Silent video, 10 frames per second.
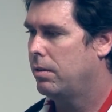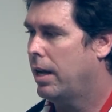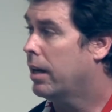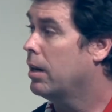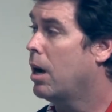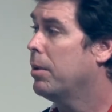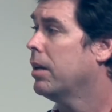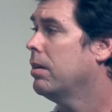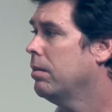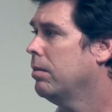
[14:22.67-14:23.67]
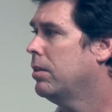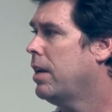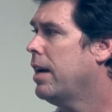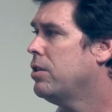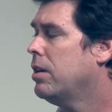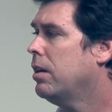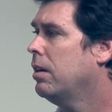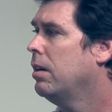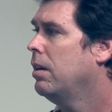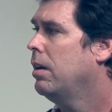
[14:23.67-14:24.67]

economic stature,